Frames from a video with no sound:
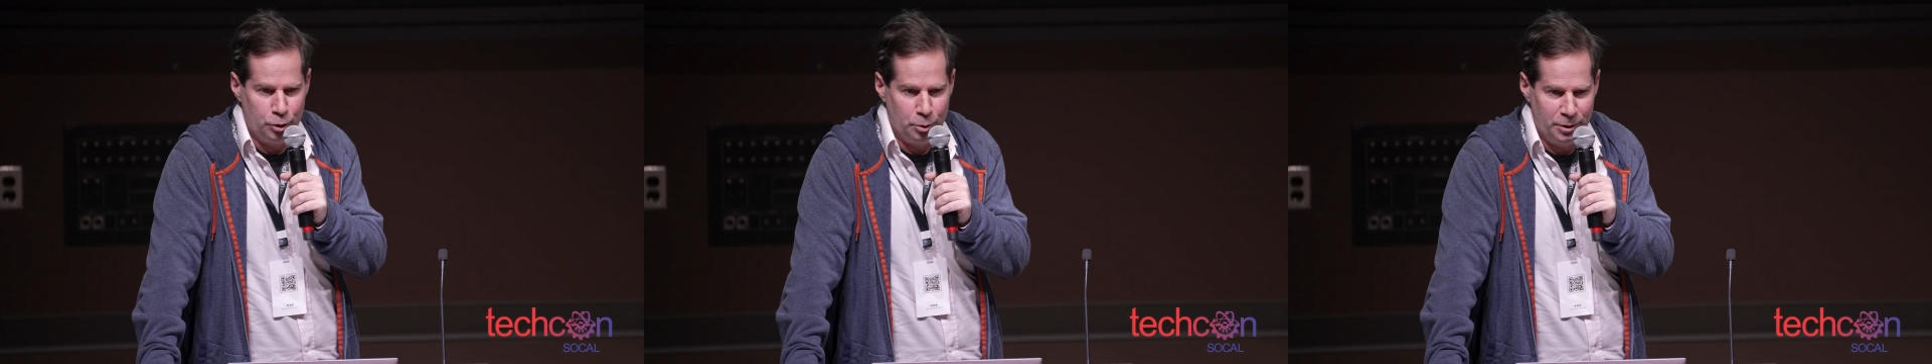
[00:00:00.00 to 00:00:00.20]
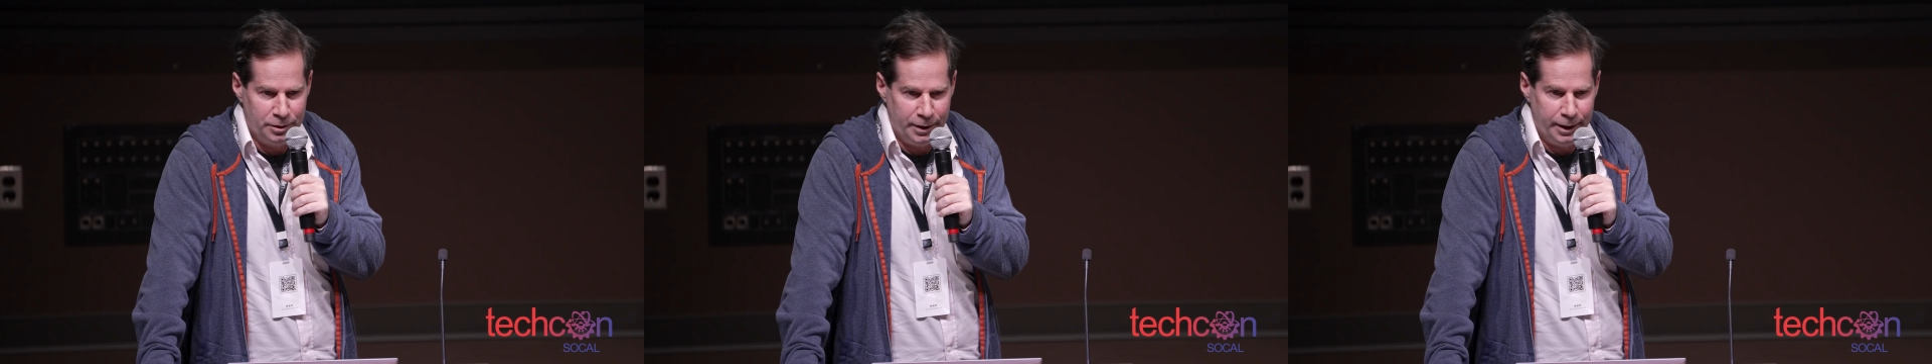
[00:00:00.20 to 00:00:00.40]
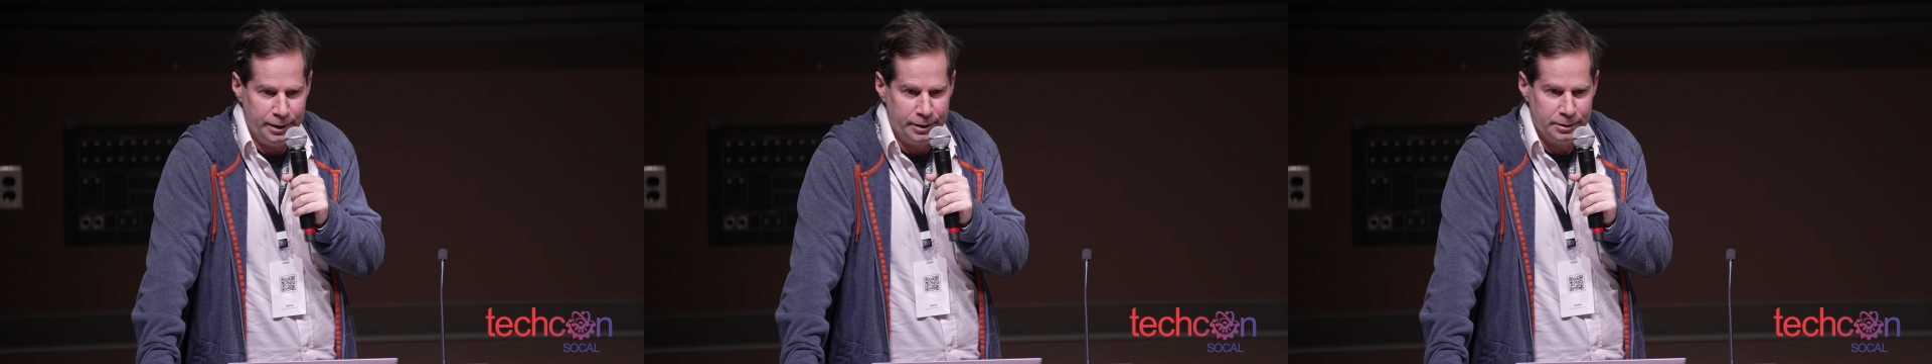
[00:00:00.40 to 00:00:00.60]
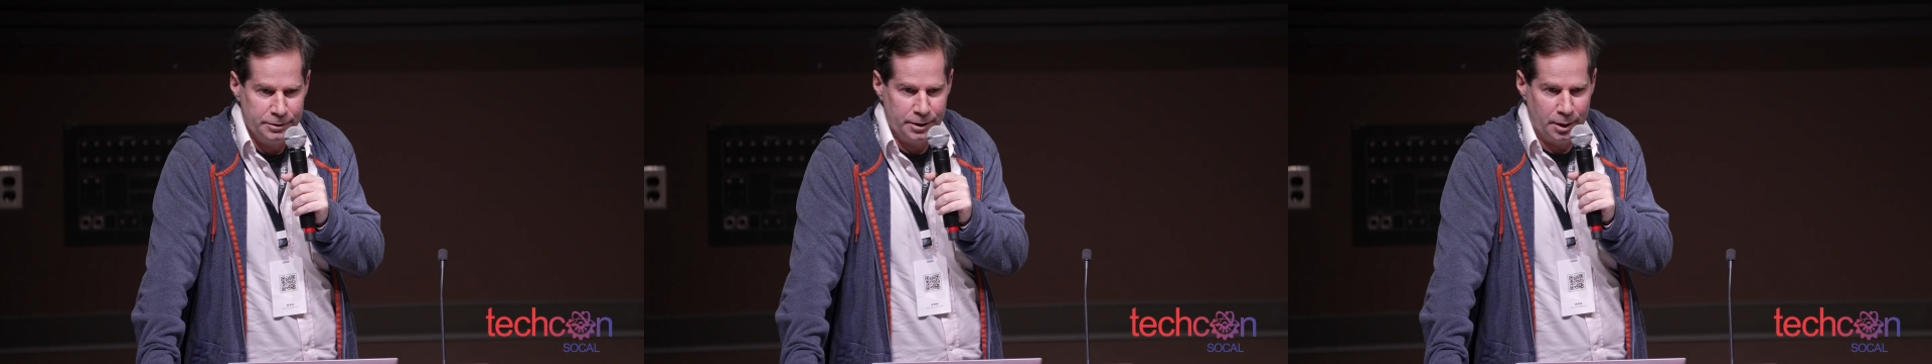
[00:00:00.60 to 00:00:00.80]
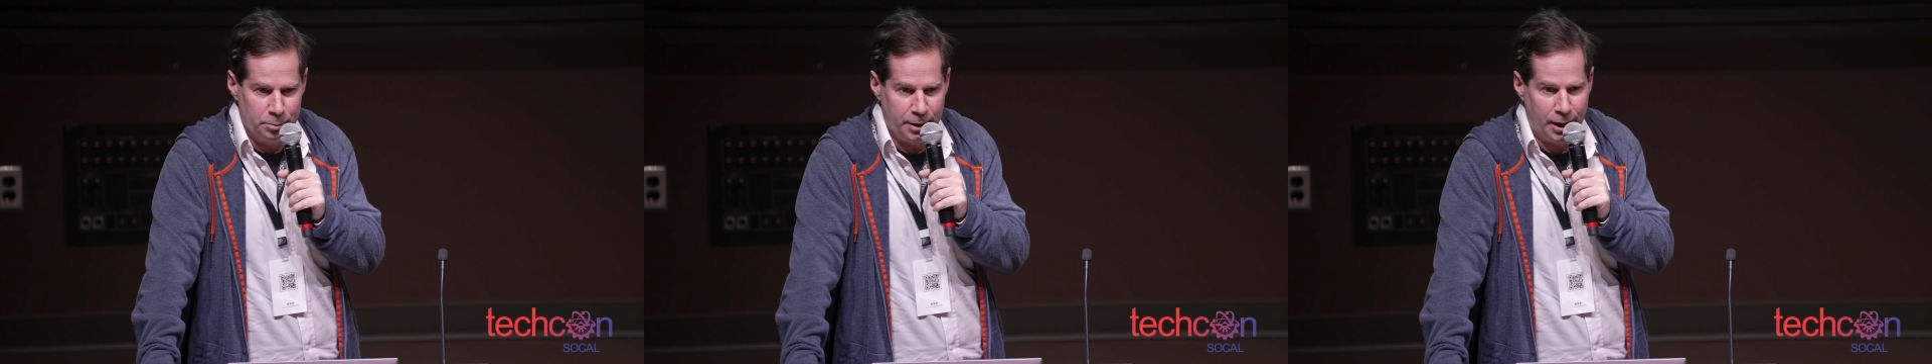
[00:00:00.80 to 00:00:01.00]
to be taking
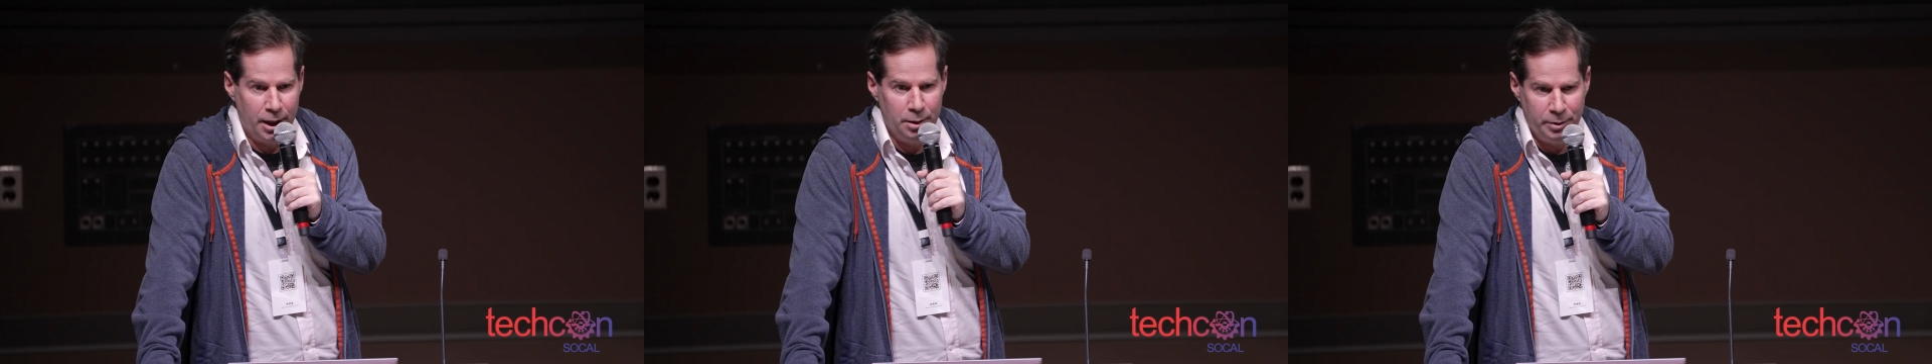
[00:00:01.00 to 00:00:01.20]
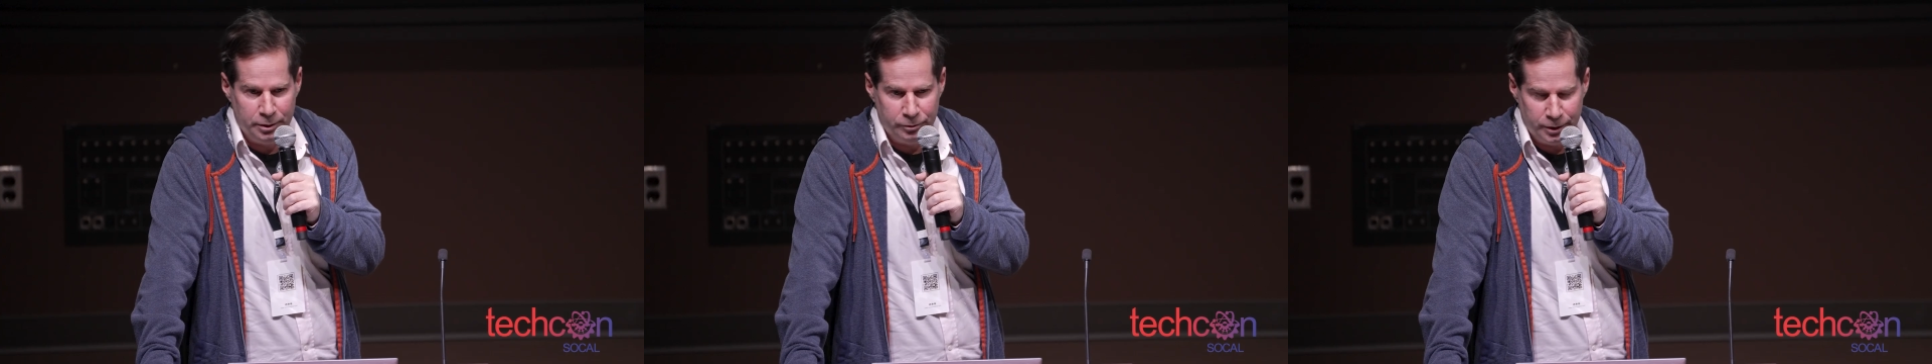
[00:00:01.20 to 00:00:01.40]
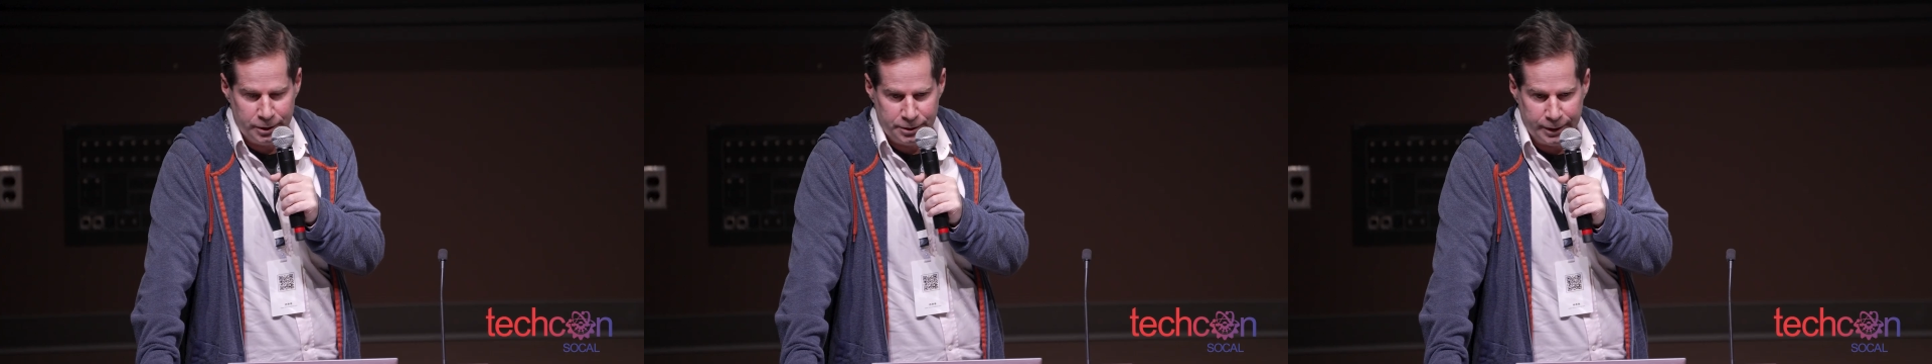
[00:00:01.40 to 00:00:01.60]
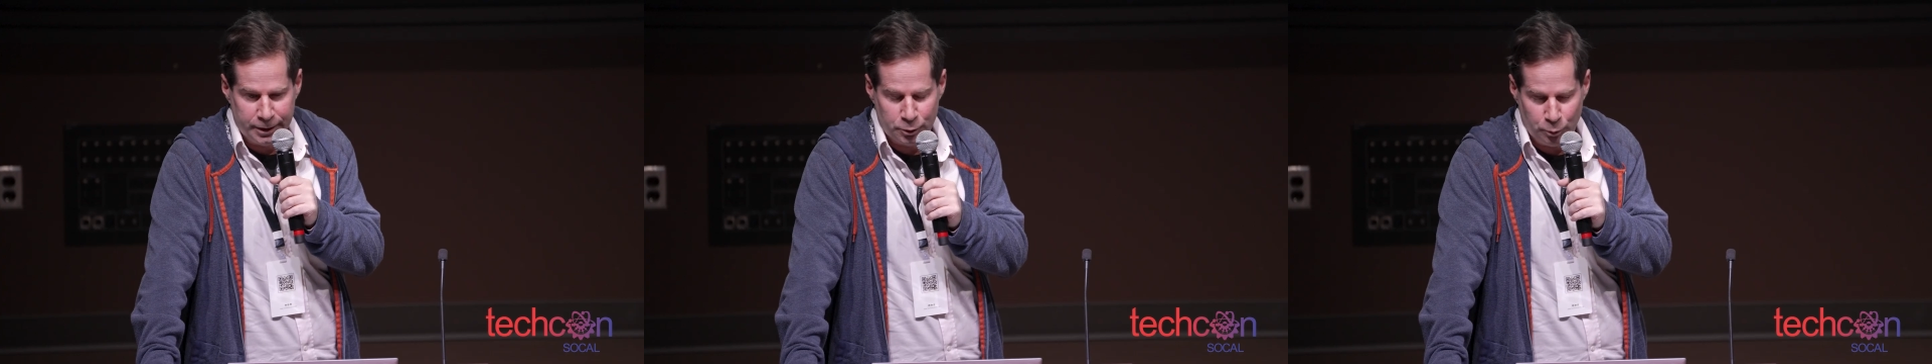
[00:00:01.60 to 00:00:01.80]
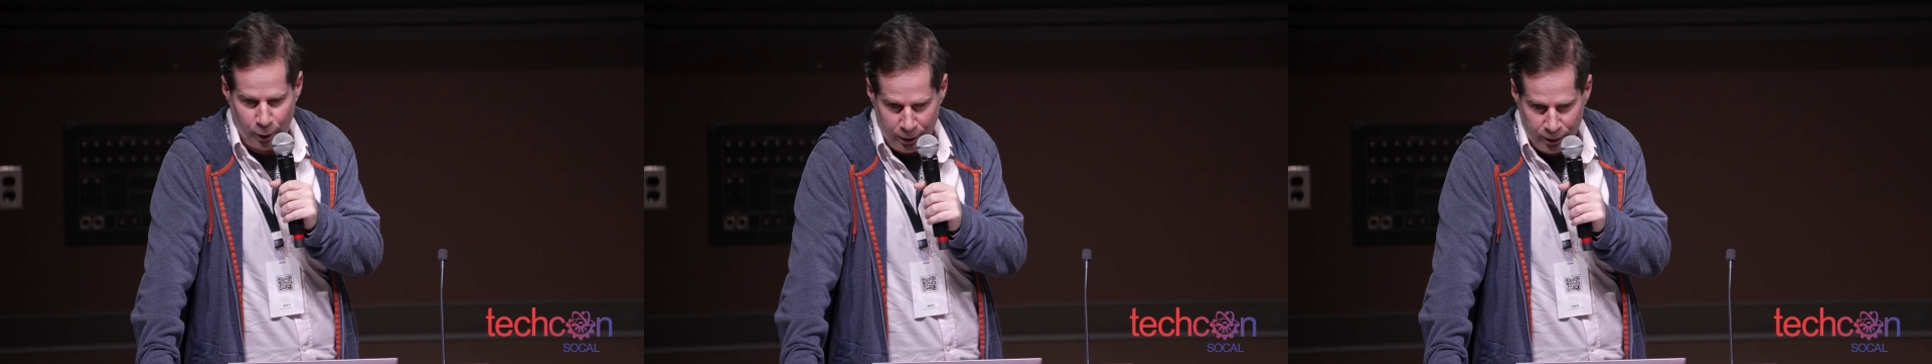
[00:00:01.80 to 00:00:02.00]
some timing risk
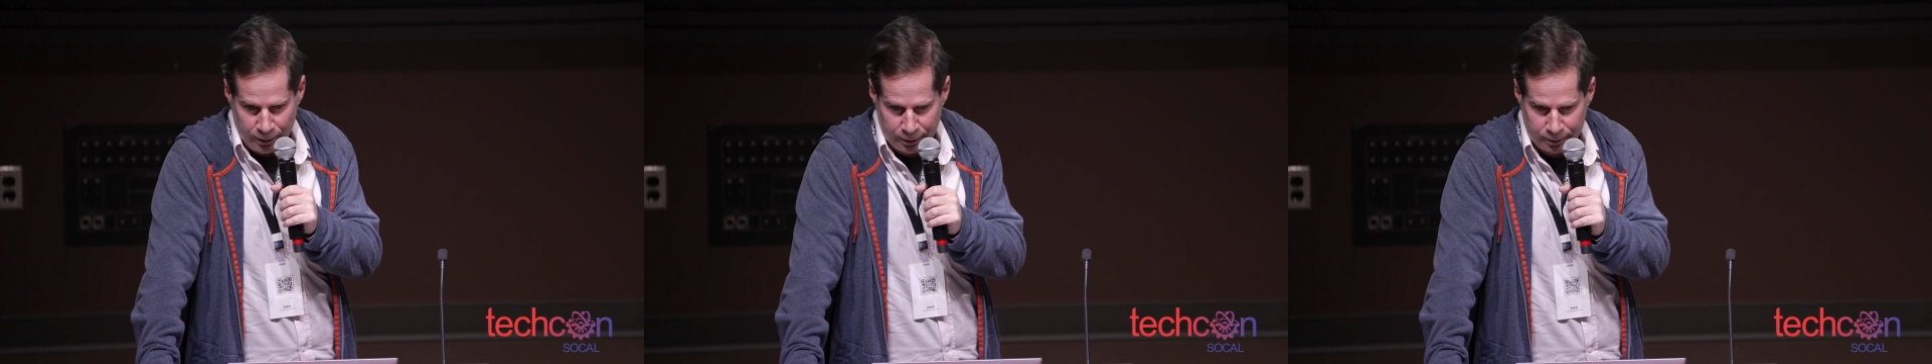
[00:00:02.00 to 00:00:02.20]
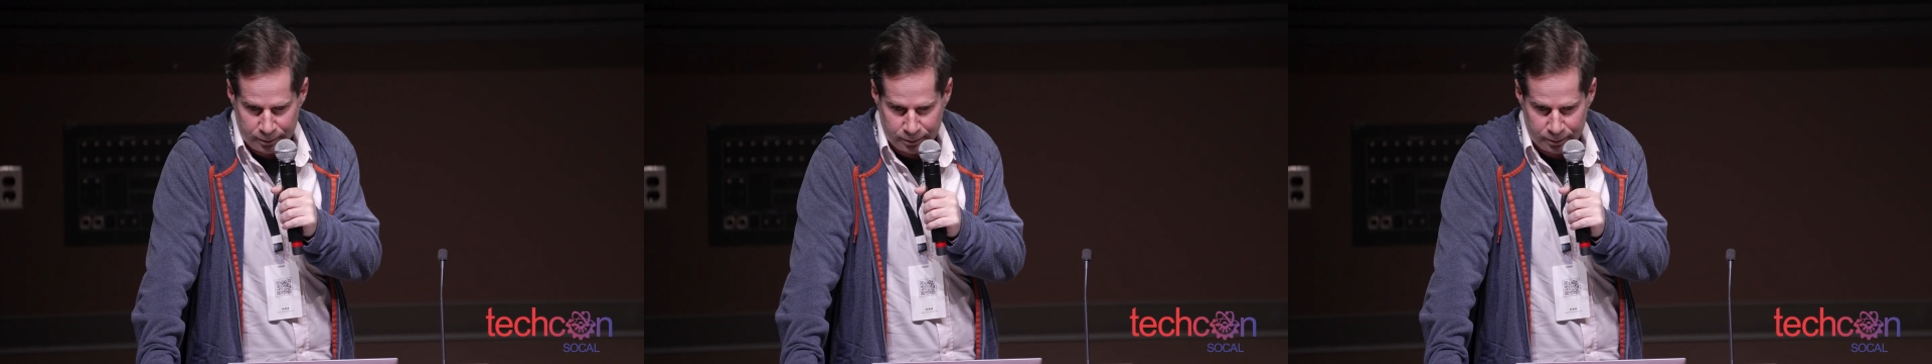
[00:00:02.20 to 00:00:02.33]
as well,